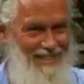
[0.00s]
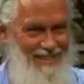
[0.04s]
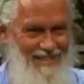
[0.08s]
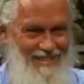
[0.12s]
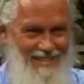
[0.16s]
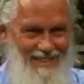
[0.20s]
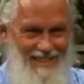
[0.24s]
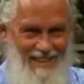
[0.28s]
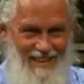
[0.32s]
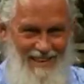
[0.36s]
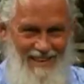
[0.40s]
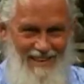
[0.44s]

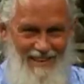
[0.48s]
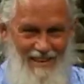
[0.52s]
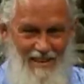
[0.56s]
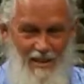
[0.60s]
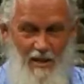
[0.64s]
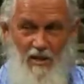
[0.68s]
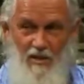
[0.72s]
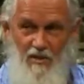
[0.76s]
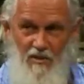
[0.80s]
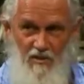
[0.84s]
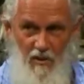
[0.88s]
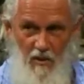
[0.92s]
Okay?
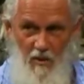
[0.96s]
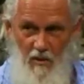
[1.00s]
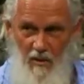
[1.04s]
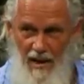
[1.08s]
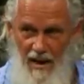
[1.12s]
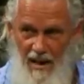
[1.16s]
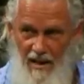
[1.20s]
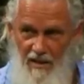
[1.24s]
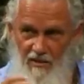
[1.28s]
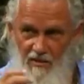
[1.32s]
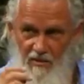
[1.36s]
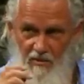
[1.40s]
So
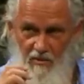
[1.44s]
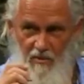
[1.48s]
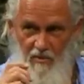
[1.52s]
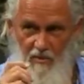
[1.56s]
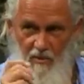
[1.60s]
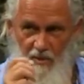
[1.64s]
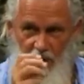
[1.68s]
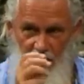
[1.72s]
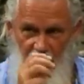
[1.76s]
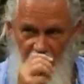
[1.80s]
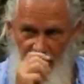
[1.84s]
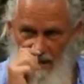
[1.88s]
as
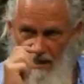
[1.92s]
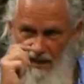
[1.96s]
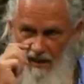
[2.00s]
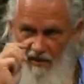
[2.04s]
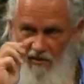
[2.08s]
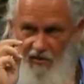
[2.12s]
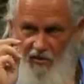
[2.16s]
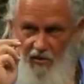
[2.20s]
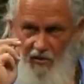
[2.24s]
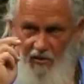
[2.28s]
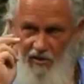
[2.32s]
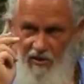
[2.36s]
you
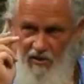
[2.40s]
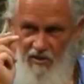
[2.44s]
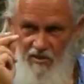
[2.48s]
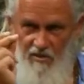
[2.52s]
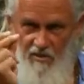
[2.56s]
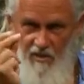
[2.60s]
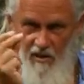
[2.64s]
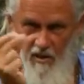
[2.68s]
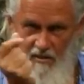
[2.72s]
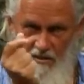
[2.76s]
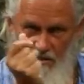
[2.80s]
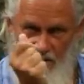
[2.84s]

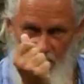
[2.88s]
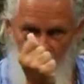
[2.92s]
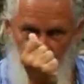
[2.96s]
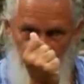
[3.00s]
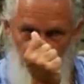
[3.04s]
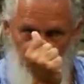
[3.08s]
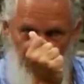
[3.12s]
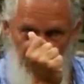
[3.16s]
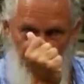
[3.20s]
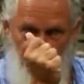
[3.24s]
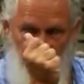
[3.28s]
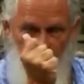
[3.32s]
start to
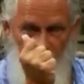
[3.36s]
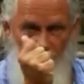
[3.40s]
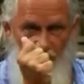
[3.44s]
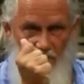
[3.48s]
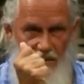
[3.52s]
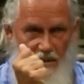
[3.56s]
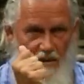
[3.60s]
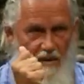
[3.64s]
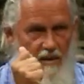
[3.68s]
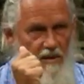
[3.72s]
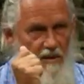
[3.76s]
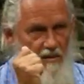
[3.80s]
come out
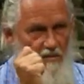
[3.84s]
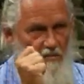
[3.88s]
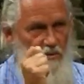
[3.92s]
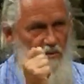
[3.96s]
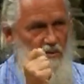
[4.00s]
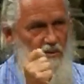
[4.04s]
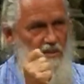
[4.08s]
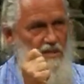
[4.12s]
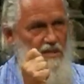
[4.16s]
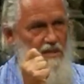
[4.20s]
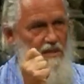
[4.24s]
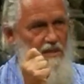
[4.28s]
of
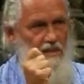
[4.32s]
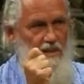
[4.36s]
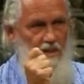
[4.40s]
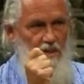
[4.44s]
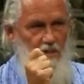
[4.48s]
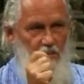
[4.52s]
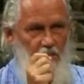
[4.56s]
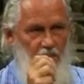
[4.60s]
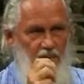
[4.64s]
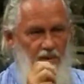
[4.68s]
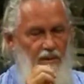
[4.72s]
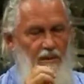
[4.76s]
your
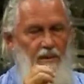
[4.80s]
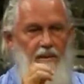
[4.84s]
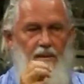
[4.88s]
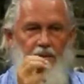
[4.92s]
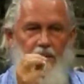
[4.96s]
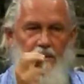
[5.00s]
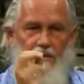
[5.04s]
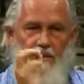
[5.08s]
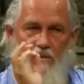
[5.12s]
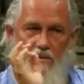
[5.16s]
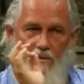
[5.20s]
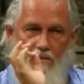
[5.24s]
sleep,
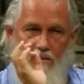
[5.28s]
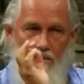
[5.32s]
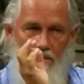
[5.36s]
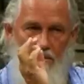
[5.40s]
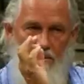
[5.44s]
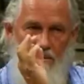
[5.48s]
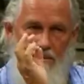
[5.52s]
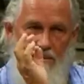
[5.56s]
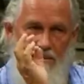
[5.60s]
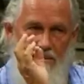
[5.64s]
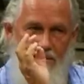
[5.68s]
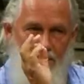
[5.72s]

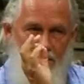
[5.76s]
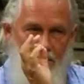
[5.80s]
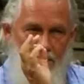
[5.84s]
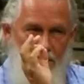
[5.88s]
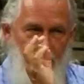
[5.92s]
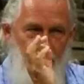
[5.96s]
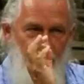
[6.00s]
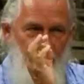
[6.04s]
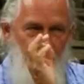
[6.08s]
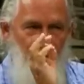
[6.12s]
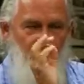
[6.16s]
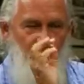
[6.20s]

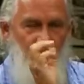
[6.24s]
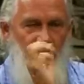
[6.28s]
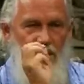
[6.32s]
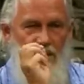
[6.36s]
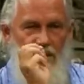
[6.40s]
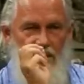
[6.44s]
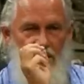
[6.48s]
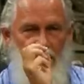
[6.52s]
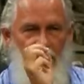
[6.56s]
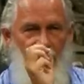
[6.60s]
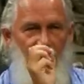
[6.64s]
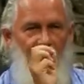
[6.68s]
see if you
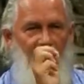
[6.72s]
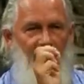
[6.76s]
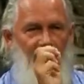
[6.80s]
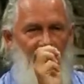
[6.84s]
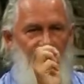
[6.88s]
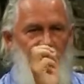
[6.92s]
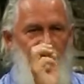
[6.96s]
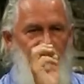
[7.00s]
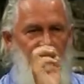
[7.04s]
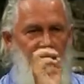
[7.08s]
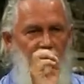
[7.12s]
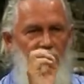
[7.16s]
can
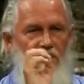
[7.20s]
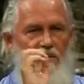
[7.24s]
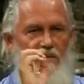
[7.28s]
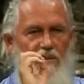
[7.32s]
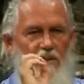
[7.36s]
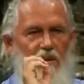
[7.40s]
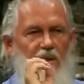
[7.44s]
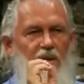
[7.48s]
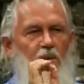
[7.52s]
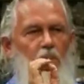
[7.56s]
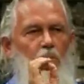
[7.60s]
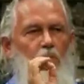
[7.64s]
catch that
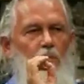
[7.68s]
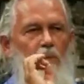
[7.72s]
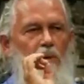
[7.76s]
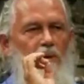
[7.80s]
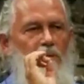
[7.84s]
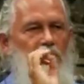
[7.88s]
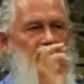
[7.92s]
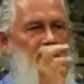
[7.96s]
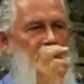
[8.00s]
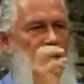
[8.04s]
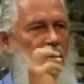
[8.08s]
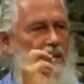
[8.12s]

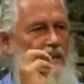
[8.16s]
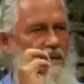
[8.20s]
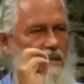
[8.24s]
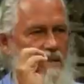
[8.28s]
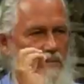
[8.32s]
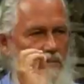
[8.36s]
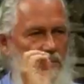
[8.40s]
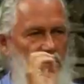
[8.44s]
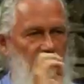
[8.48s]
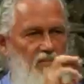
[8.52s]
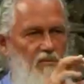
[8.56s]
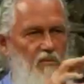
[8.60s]
1
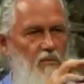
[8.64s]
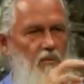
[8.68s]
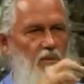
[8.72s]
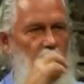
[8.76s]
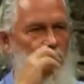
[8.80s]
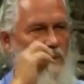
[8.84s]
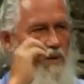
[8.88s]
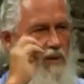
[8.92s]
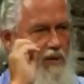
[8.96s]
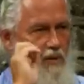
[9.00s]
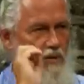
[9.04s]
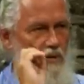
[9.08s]
second
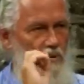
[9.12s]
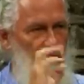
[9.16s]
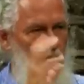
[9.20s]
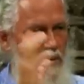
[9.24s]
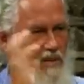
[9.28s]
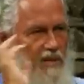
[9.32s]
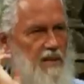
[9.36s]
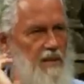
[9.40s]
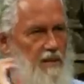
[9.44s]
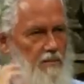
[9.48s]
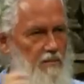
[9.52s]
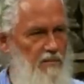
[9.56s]
before you
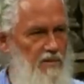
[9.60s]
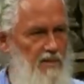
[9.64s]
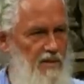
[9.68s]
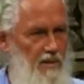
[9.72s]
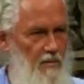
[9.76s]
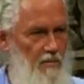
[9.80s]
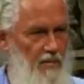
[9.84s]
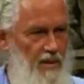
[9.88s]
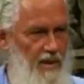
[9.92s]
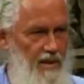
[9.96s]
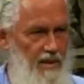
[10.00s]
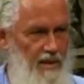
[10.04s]
become
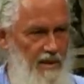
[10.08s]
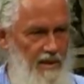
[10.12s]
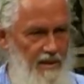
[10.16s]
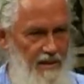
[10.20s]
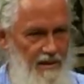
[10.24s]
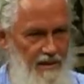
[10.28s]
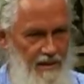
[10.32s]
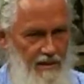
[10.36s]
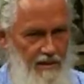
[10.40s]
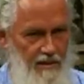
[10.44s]
somebody.